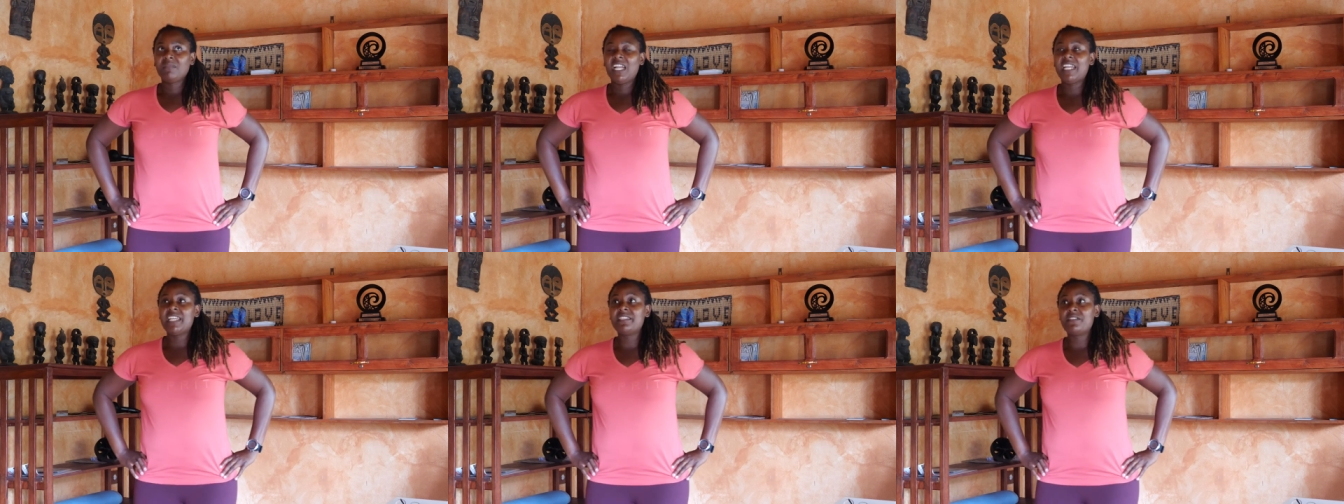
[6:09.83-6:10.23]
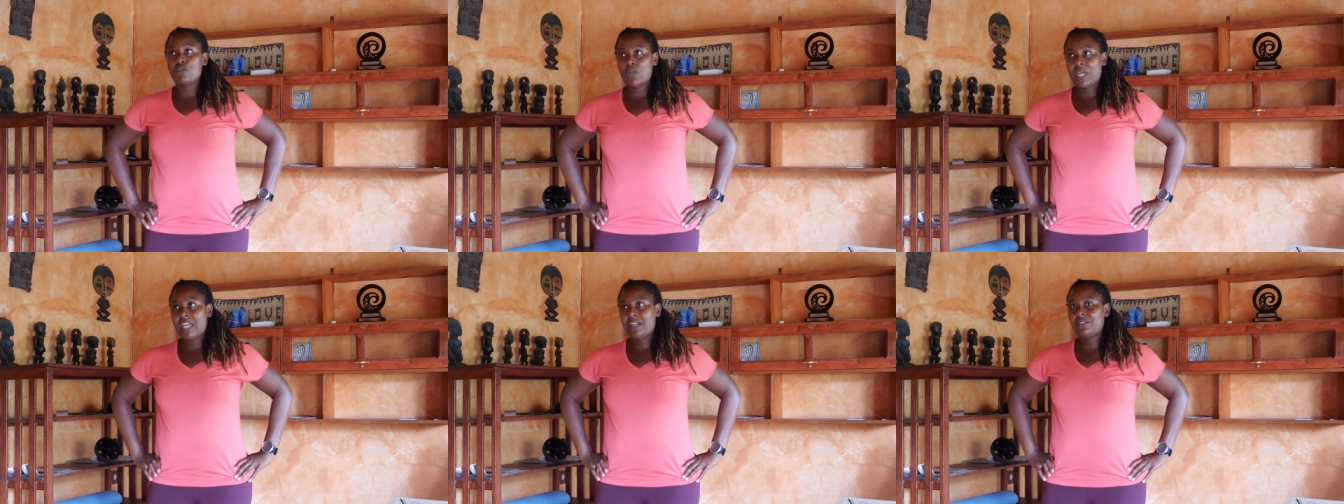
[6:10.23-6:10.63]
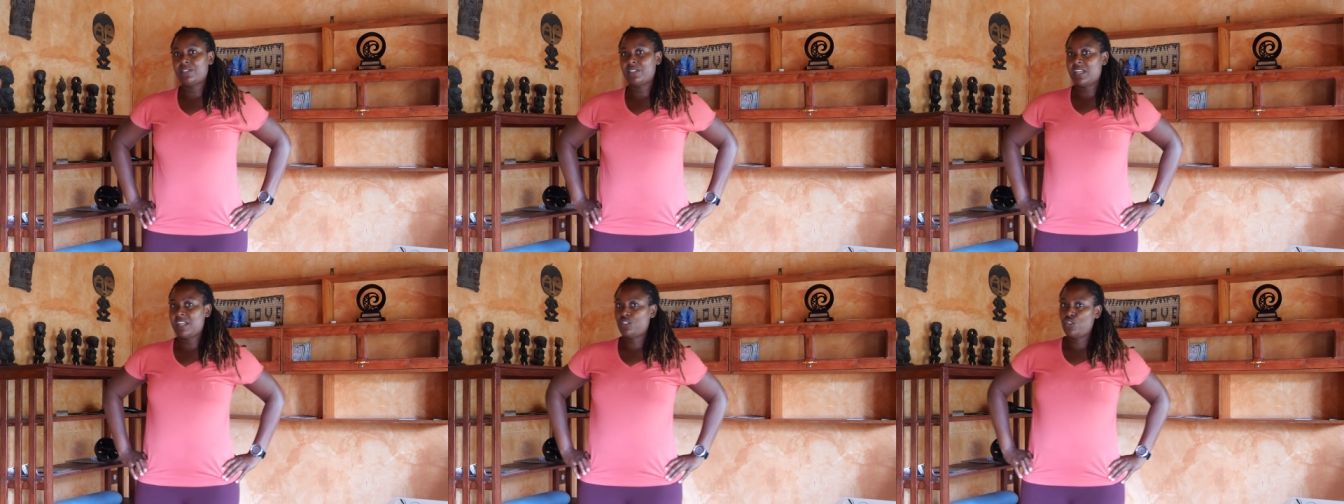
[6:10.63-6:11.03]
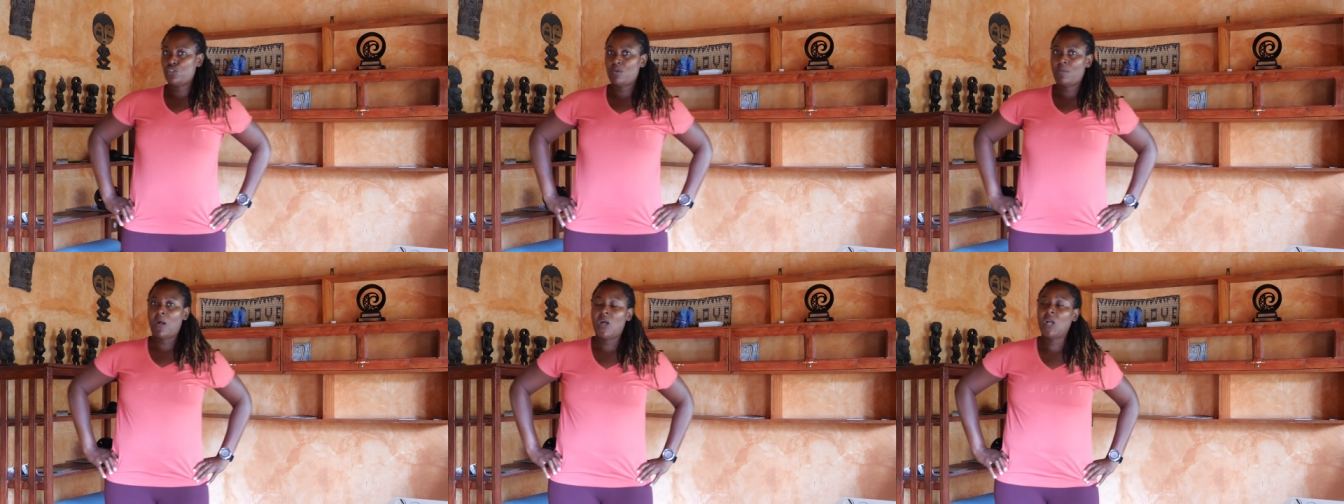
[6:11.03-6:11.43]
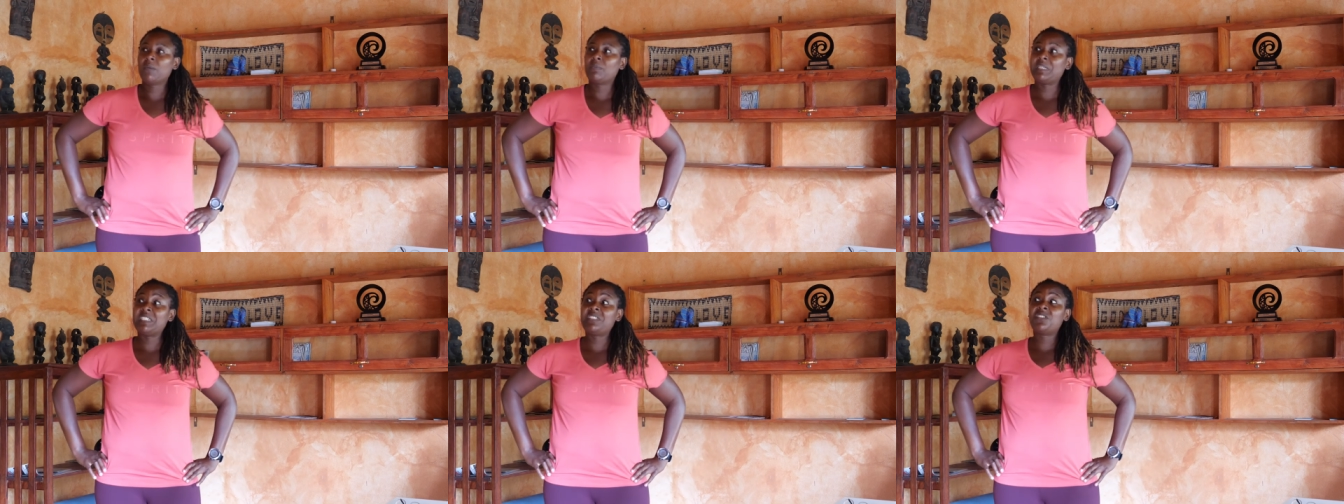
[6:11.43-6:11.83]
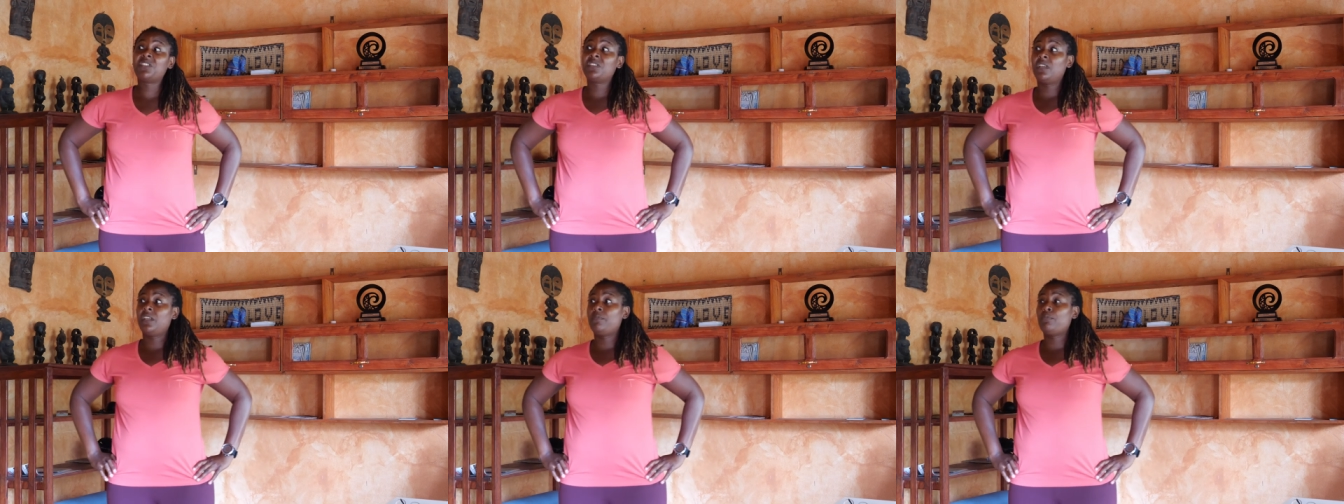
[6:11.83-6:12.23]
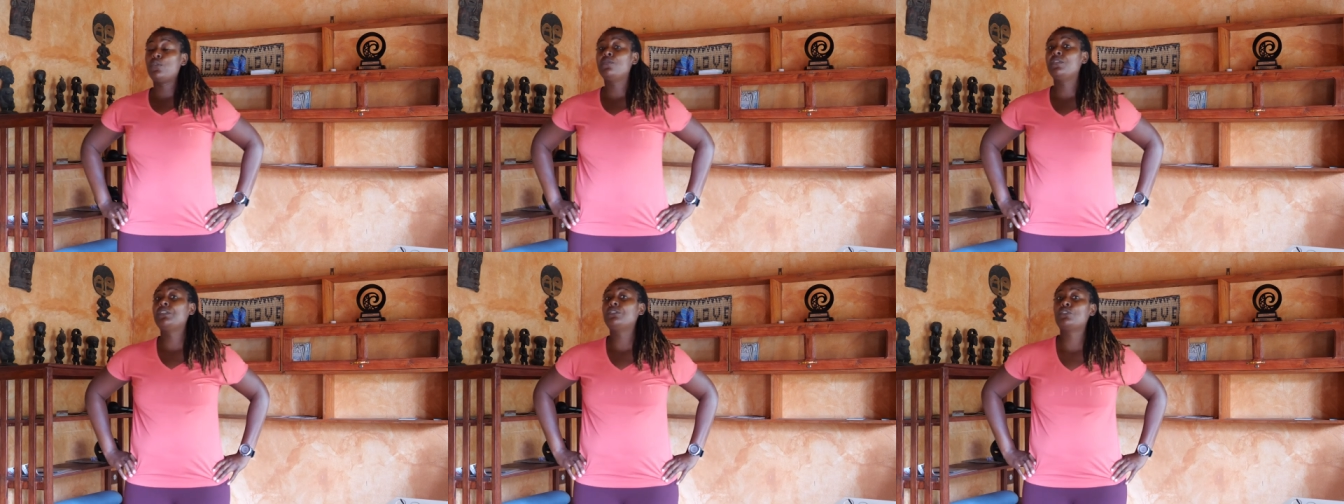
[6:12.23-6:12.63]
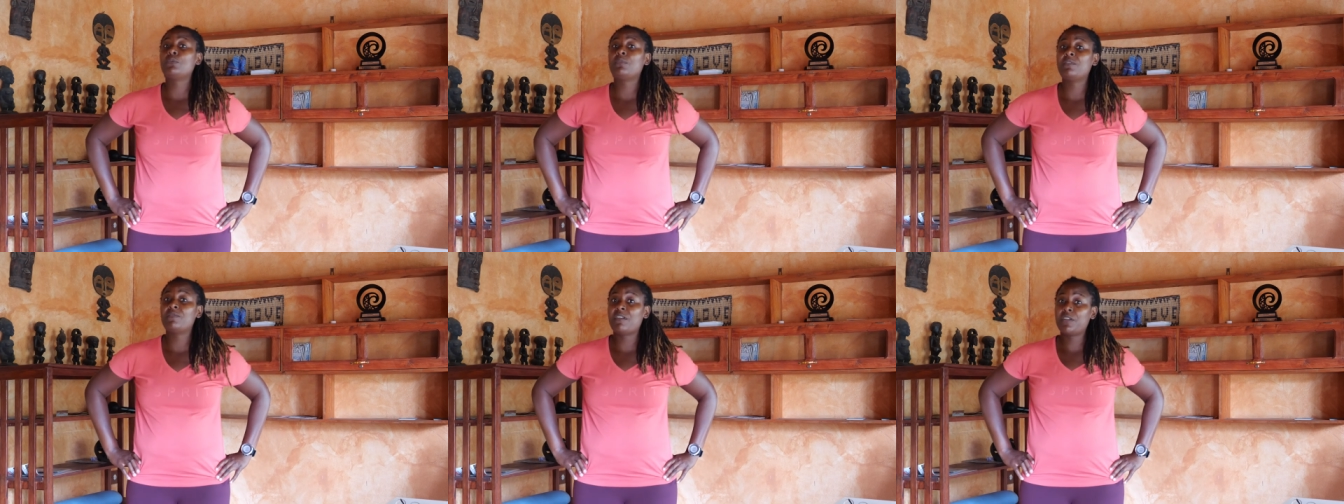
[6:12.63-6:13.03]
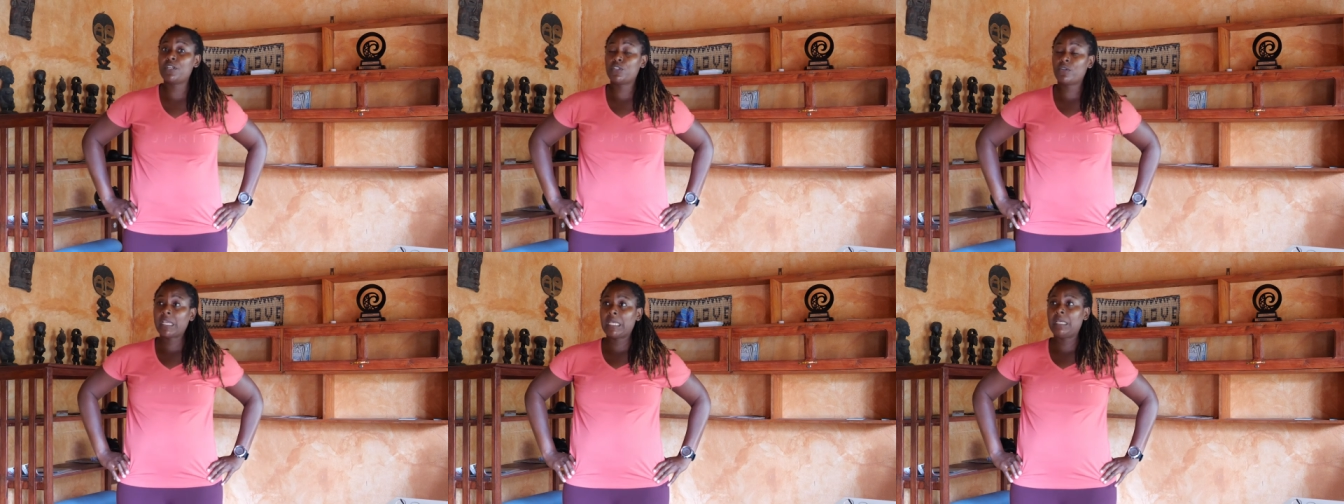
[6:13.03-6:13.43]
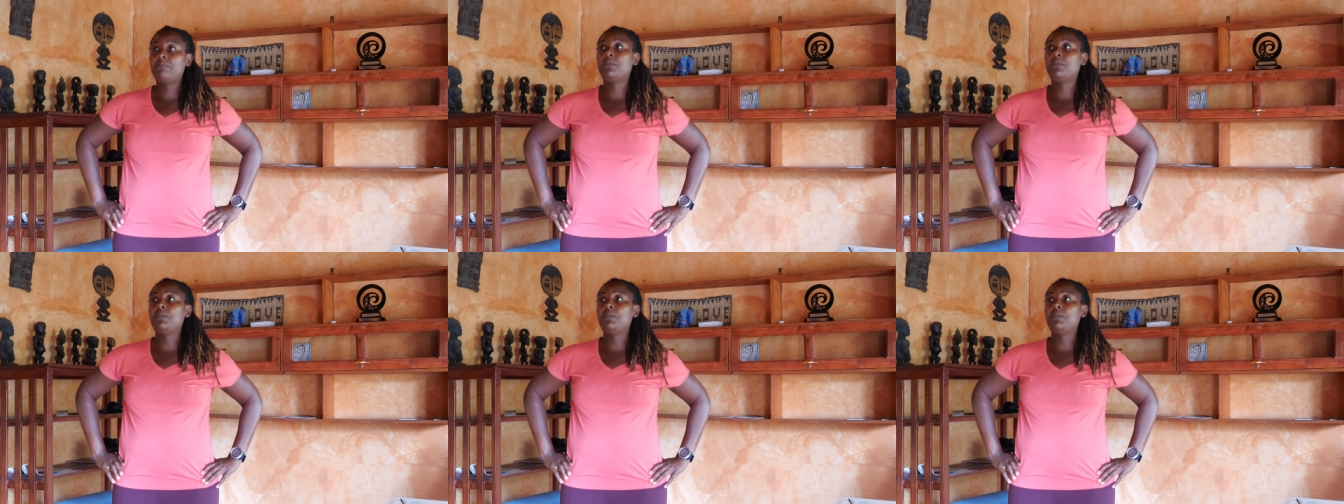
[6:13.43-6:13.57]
in the Volcanoes National Park, but it's uh, proving to be very tricky